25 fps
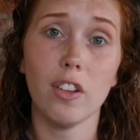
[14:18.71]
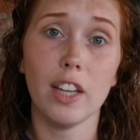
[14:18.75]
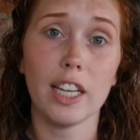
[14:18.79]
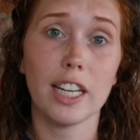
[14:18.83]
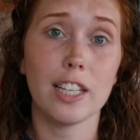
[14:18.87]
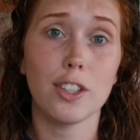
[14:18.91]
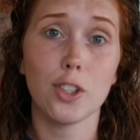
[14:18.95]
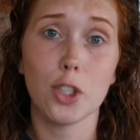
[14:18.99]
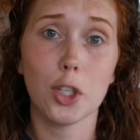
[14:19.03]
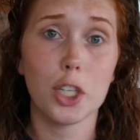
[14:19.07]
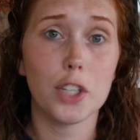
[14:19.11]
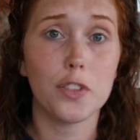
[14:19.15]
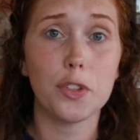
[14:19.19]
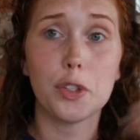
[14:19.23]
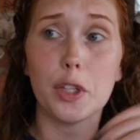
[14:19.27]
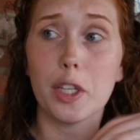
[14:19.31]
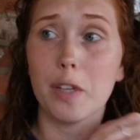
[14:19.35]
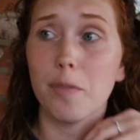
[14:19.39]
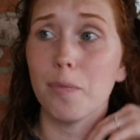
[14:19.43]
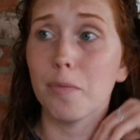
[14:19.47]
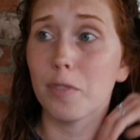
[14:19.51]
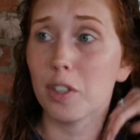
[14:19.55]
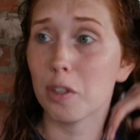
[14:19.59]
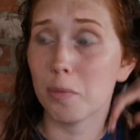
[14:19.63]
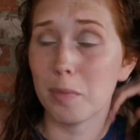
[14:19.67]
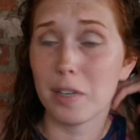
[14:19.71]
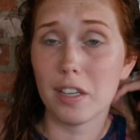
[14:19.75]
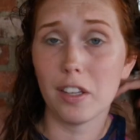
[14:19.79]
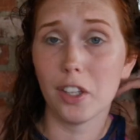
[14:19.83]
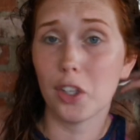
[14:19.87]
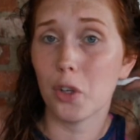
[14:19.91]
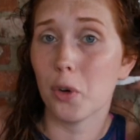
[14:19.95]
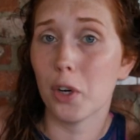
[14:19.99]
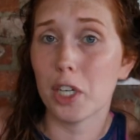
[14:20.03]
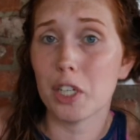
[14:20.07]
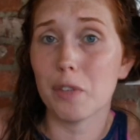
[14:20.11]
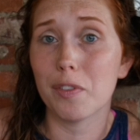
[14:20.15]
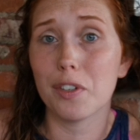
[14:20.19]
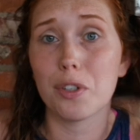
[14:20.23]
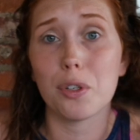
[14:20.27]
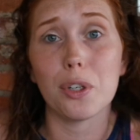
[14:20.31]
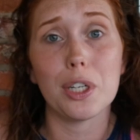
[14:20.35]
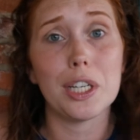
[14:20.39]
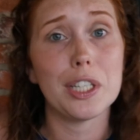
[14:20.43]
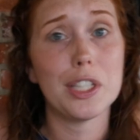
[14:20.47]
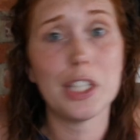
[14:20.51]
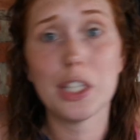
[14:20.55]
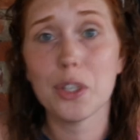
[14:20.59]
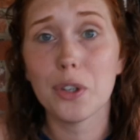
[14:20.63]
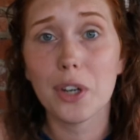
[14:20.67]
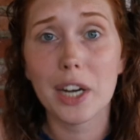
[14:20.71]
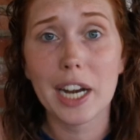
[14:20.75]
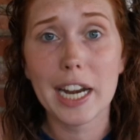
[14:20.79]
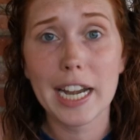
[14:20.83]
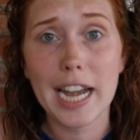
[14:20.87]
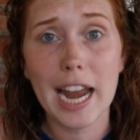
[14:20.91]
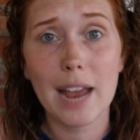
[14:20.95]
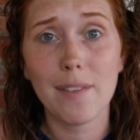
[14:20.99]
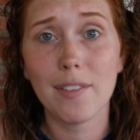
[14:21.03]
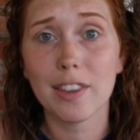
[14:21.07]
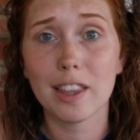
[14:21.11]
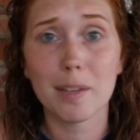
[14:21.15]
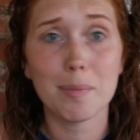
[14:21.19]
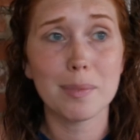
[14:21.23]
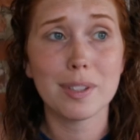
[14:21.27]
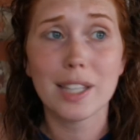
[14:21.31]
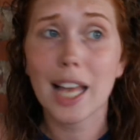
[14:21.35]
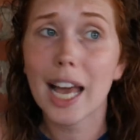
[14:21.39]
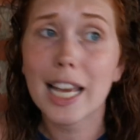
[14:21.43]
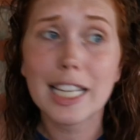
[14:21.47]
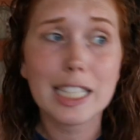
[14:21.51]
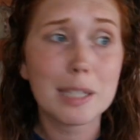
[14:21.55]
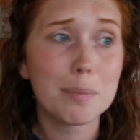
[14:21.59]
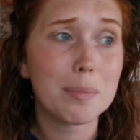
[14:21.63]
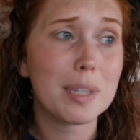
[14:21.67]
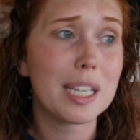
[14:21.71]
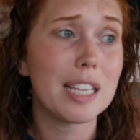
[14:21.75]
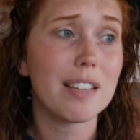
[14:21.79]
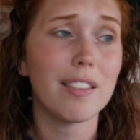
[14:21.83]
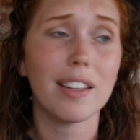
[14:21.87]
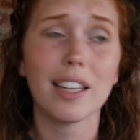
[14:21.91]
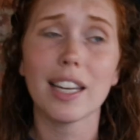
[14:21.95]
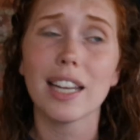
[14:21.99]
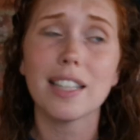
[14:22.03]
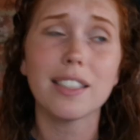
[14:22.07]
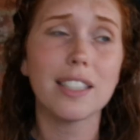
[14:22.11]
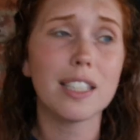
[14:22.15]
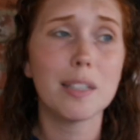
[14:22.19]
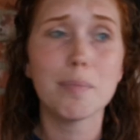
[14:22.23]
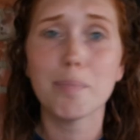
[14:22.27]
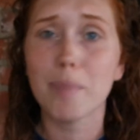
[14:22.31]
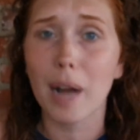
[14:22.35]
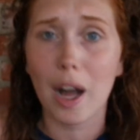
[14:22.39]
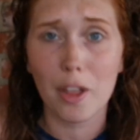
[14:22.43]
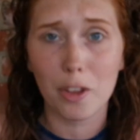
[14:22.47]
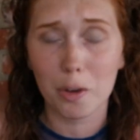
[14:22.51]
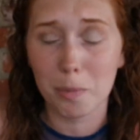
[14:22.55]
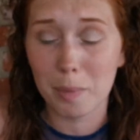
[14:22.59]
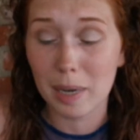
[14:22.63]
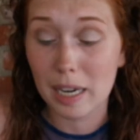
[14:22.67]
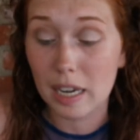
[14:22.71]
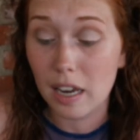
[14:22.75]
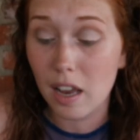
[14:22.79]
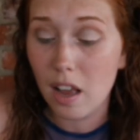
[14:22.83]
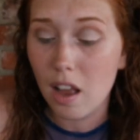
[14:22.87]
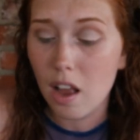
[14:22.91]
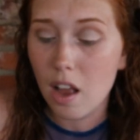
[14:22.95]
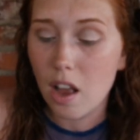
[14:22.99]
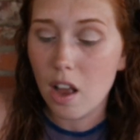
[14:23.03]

Like it's no different than to me, like going to Victoria's Secret and having them size me. Like it didn't bother me.